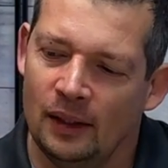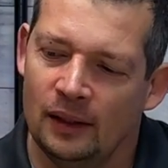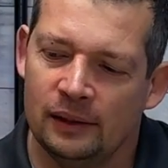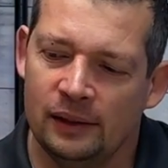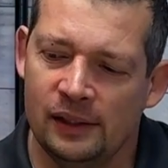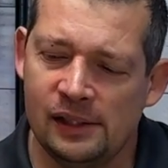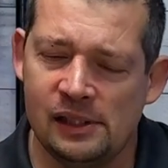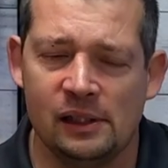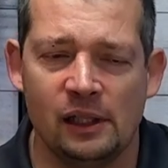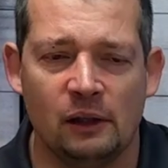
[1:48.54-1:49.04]

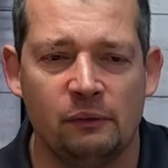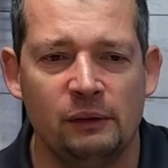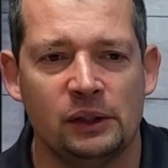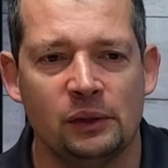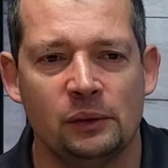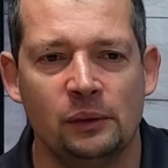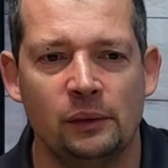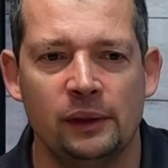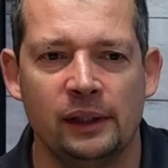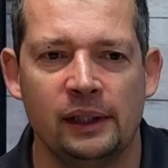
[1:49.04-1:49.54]
This liquid
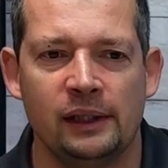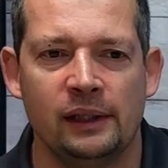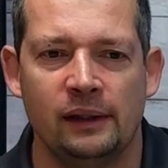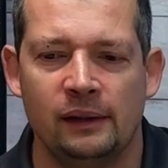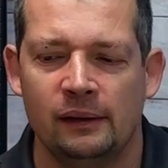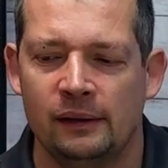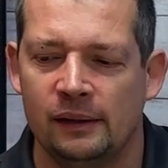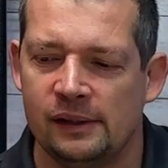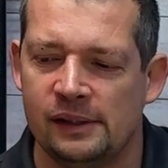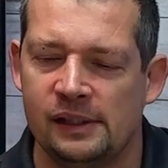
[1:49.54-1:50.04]
cooling
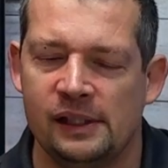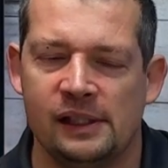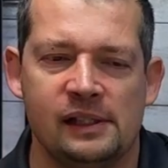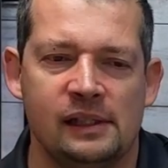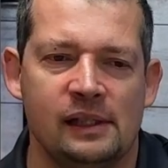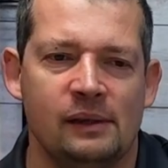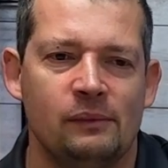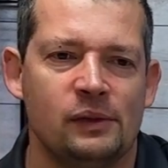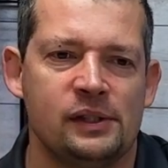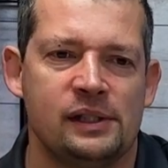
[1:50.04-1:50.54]

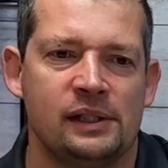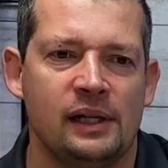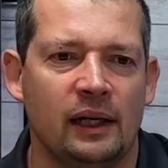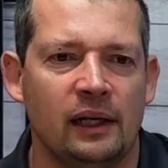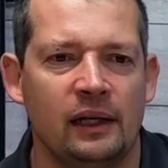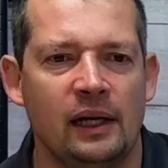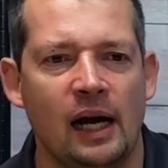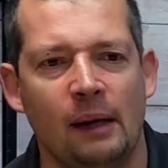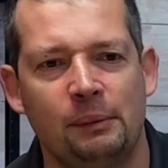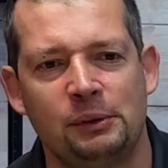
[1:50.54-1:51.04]
system was not
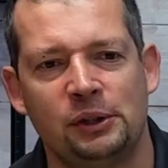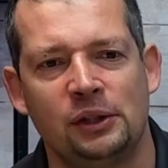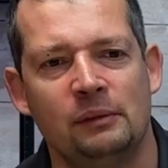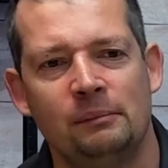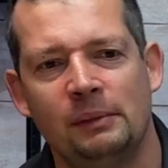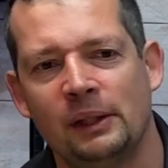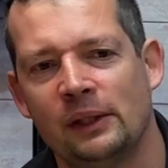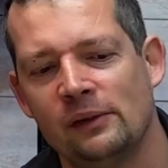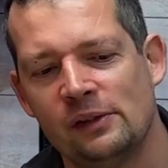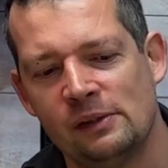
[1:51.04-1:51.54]
an option
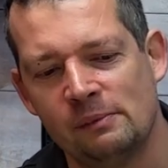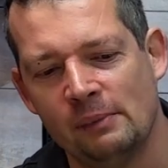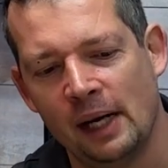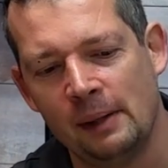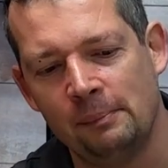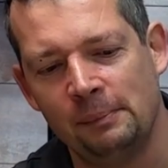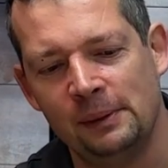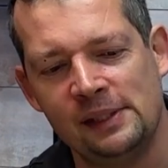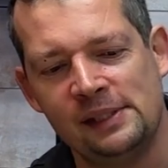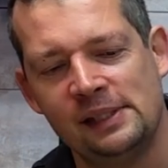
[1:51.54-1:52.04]
because my
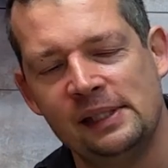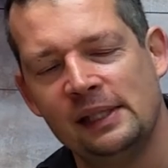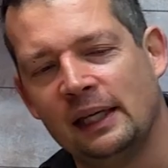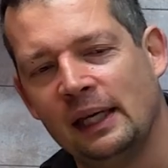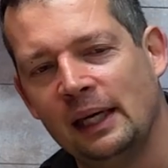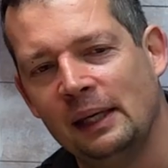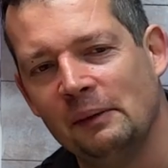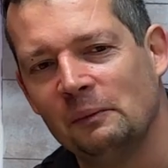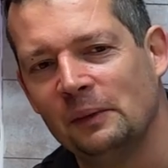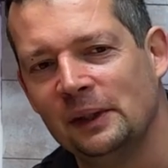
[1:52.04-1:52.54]
PC
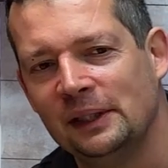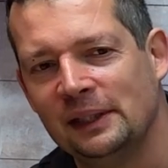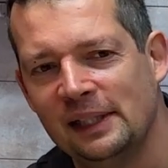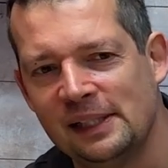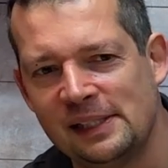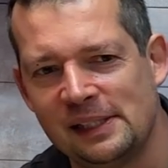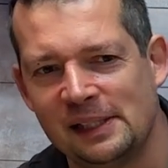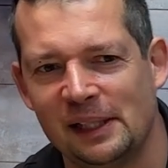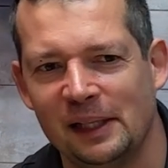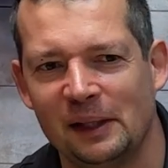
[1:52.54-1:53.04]
came with
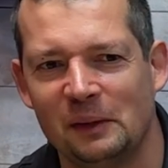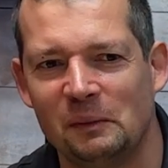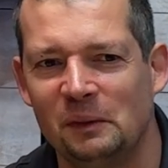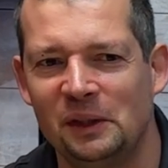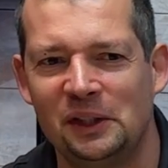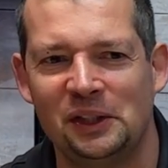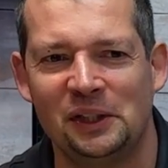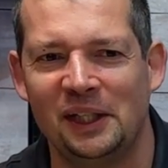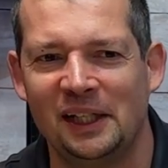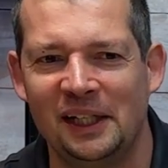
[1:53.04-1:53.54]
this thing,
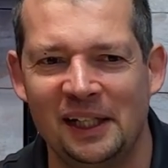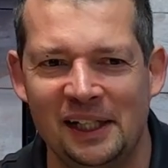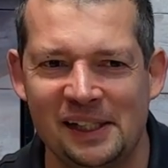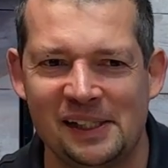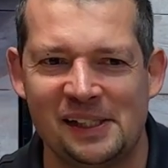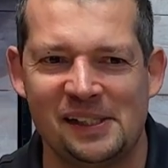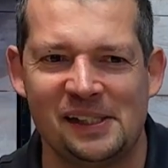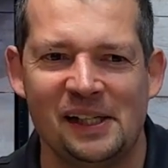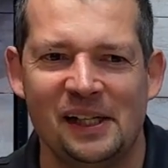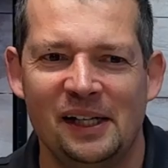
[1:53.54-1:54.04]
which
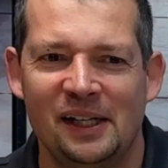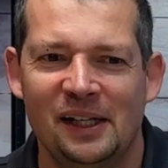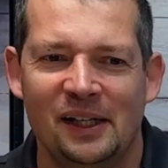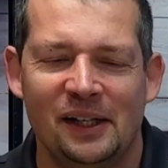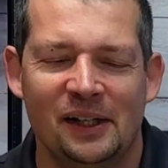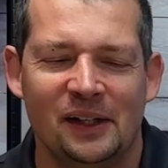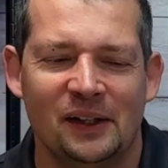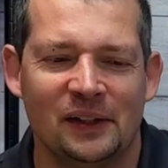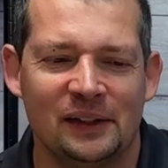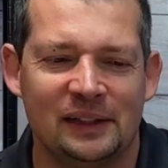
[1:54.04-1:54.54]
is
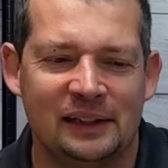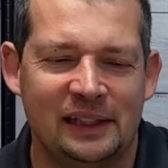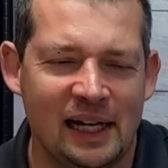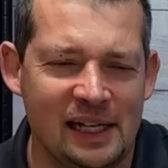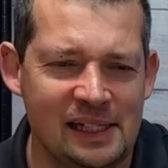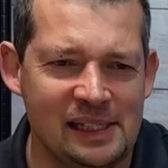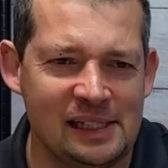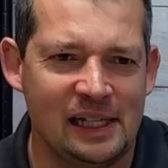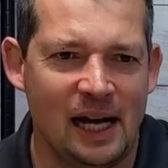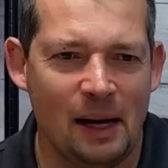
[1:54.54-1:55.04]
a
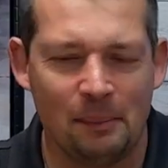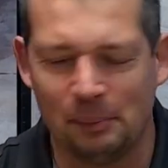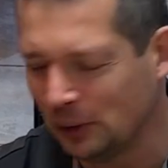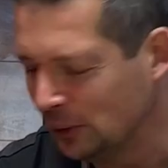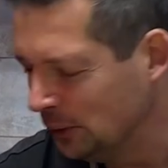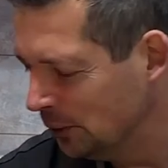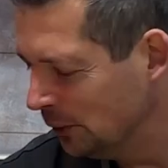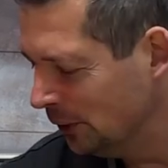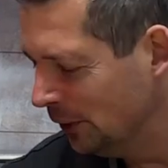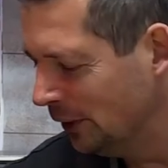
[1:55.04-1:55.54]
desktop
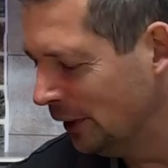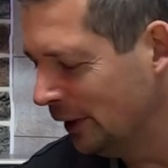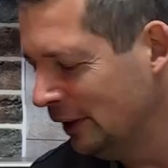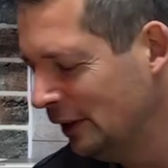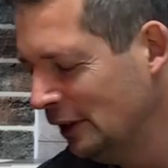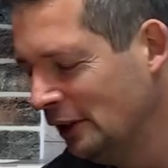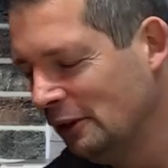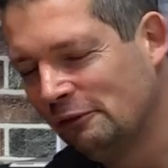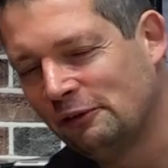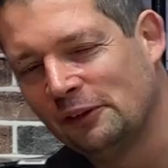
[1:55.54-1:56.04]
cooler
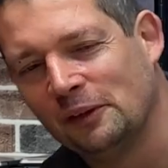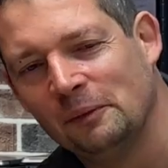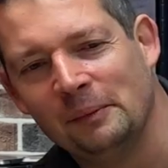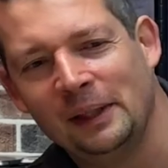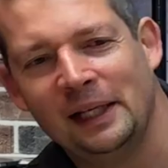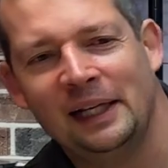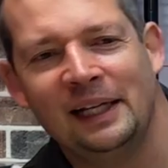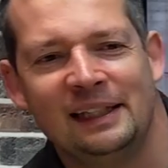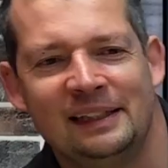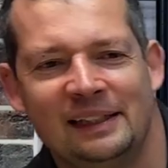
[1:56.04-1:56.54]
from
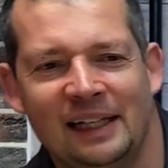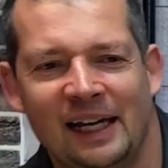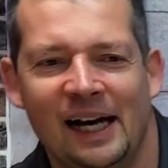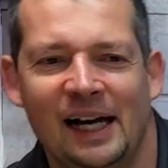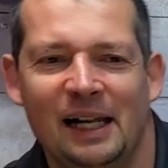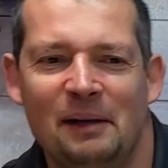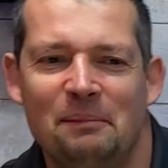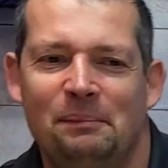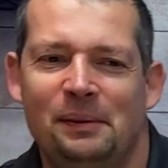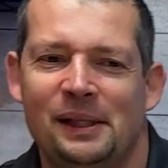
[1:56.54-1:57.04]
a
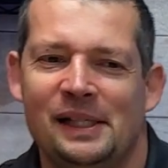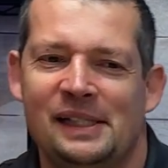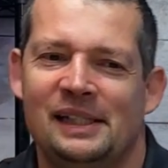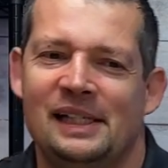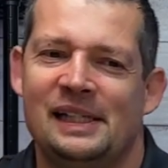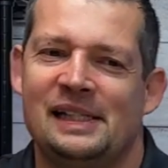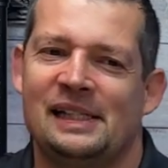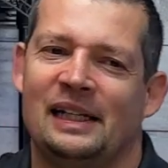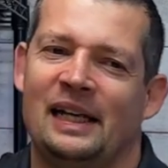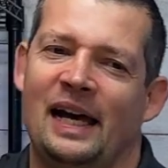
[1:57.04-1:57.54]
Dell
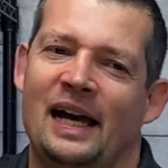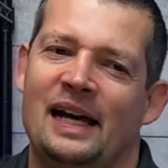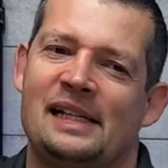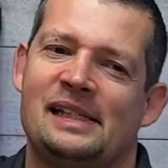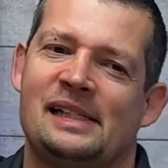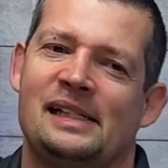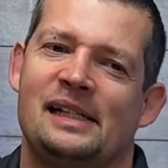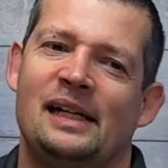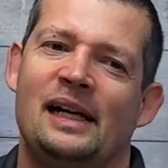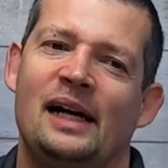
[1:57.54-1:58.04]
business
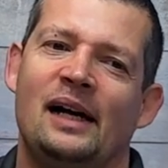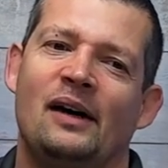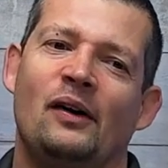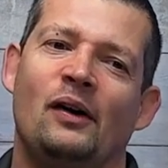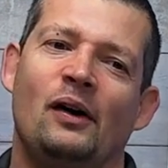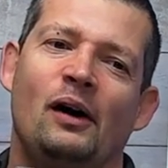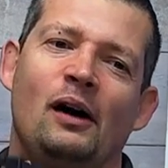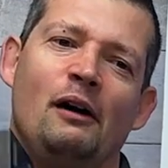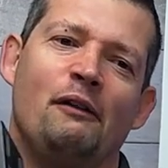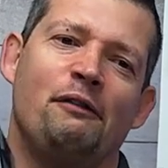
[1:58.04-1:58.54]
class
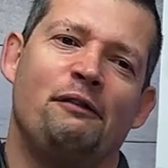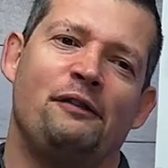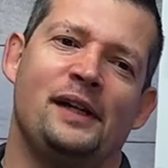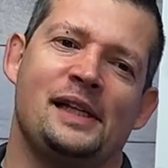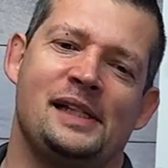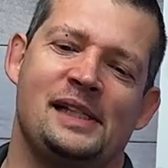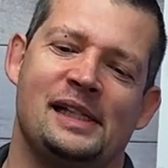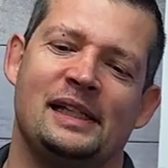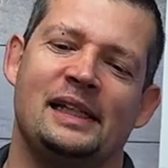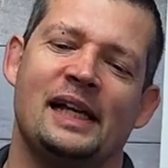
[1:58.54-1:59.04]

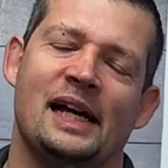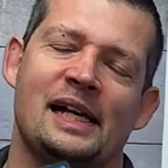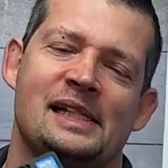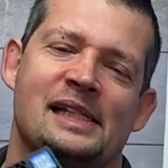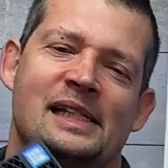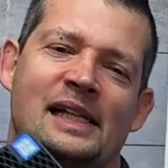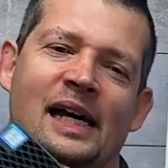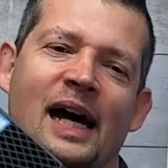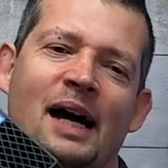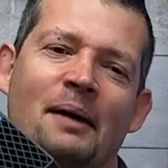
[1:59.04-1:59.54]
office
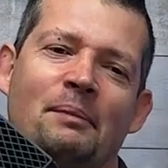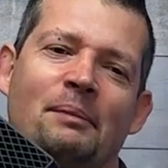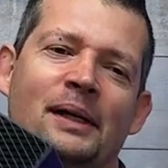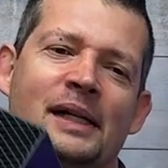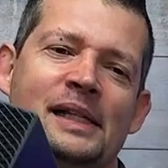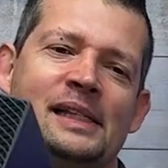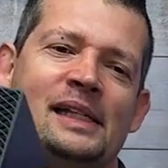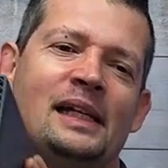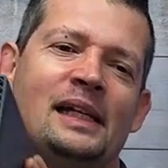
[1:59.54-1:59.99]
desktop. It's